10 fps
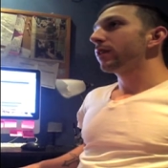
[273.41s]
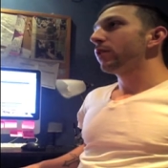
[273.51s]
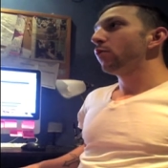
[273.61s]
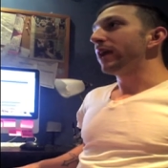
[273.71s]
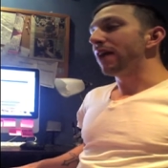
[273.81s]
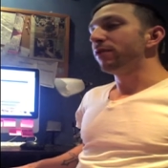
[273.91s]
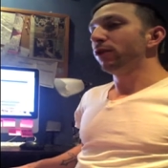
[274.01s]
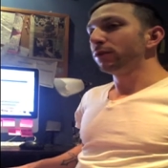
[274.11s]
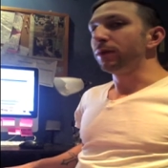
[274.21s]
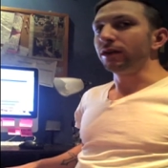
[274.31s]
we have an
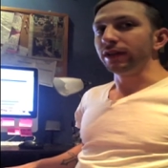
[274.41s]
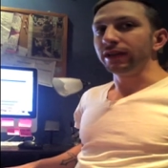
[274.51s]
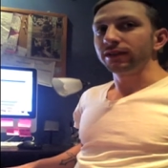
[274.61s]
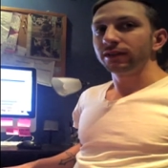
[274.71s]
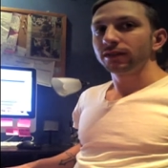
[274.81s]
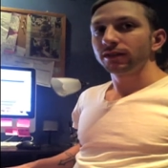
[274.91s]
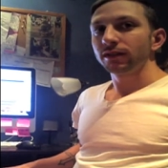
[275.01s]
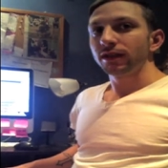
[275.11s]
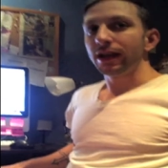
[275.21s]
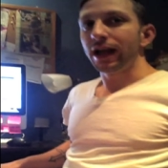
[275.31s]
old building,
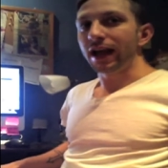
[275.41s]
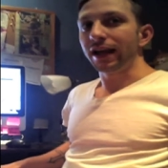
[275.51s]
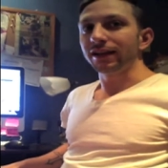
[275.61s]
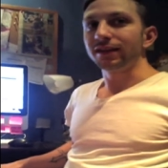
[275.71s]
and